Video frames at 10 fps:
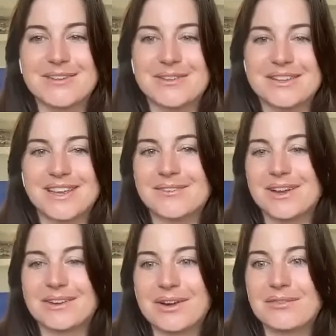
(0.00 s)
the time, me and Sam
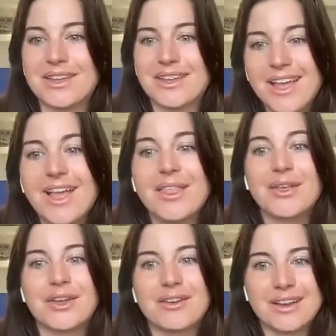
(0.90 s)
talk about like
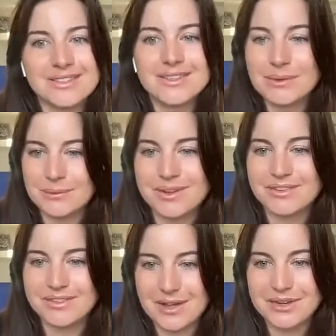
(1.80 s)
the crazy people
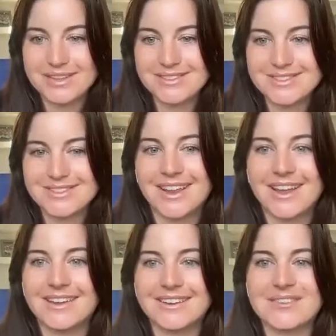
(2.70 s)
are the loudest.
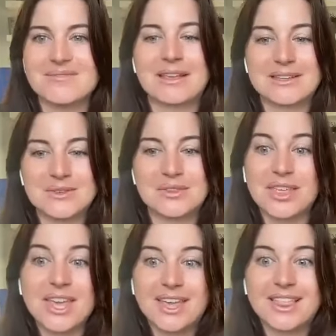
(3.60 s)
And it makes you
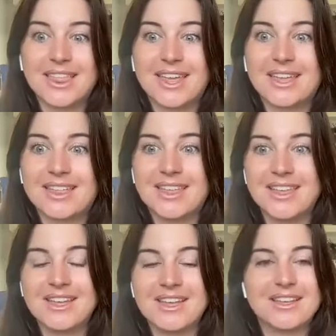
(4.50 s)
think that like
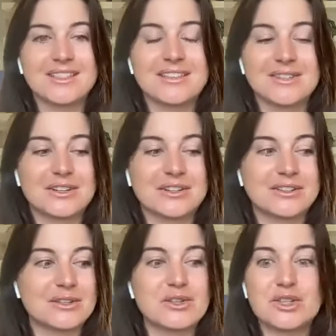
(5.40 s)
these are
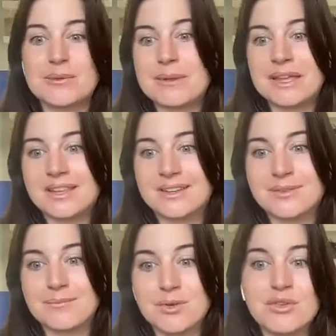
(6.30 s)
legitimate
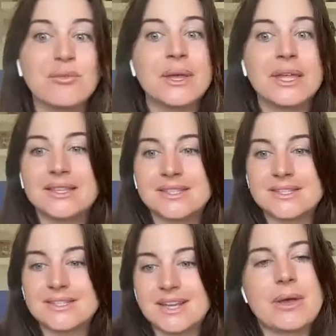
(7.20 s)

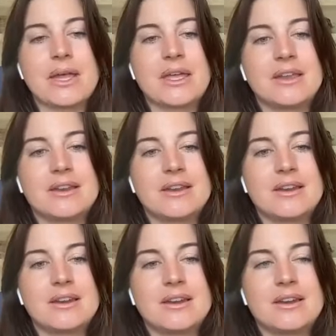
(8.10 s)
movements. But
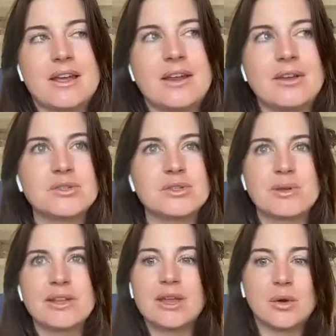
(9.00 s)
I also just
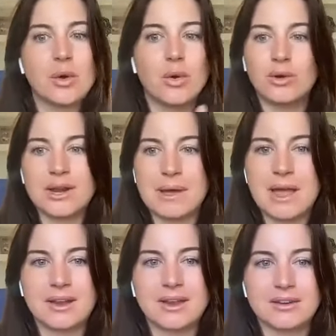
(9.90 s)
want to like run it
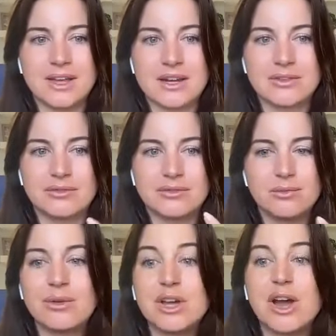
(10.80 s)
back and kind of,
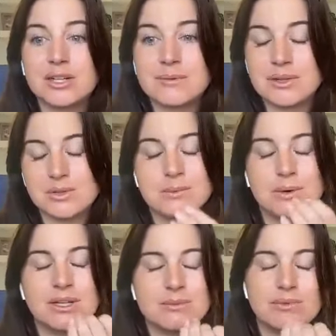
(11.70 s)
we've talked about school
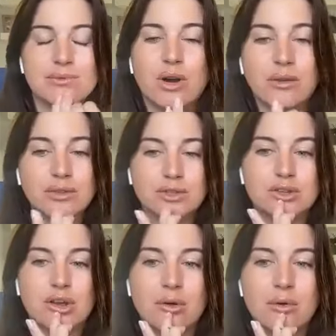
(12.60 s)
boards before on this
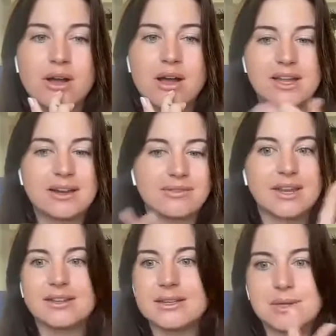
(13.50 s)
show to kind of
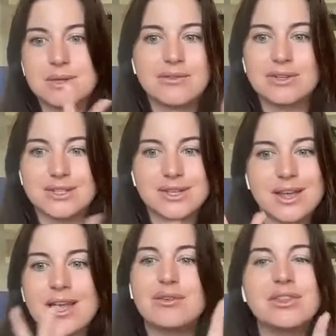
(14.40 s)
like deep dive
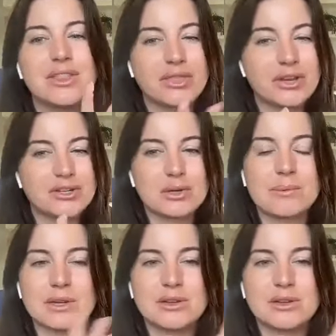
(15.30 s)
into everything that they do. But